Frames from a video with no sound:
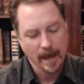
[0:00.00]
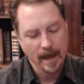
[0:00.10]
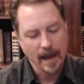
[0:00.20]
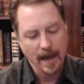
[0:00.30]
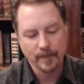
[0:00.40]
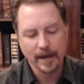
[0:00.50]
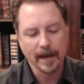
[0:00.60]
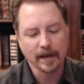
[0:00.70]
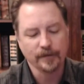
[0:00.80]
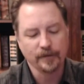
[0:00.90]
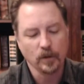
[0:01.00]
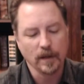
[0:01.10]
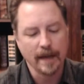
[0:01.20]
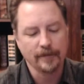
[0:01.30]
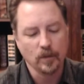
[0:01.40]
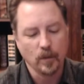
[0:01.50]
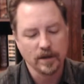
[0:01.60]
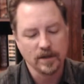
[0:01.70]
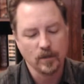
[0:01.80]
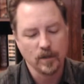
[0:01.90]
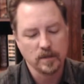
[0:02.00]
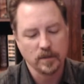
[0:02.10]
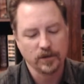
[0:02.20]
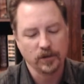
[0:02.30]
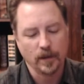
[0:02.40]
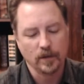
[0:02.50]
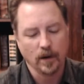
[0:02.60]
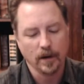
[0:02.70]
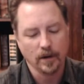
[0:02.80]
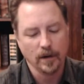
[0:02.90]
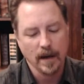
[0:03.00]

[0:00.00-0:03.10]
I bet I can fool everyone, she whispers to Eduardo,